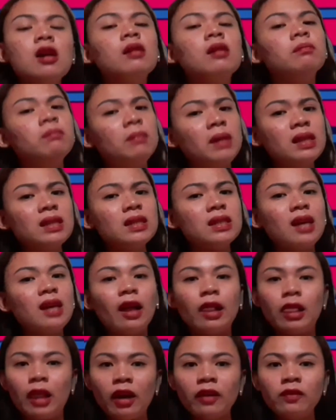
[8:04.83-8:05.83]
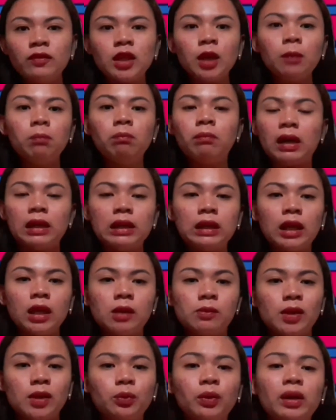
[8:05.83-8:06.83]
means lifetime bonding
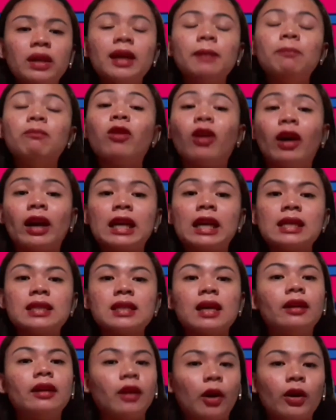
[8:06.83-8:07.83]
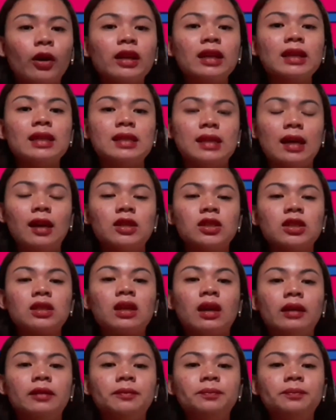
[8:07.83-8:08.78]
between employees and the organization.